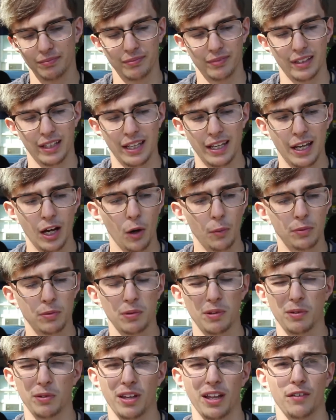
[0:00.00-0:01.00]
helped
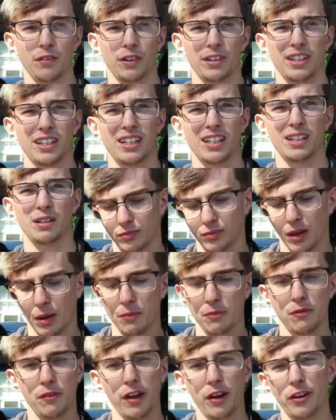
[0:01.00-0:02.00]
me with everything.
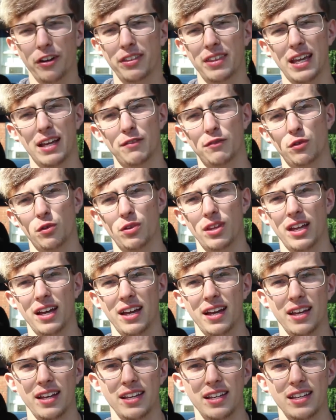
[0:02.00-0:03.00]
I'm very thankful
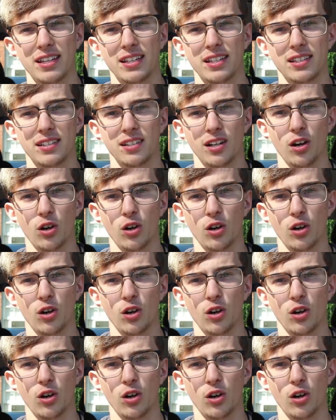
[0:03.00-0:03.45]
that his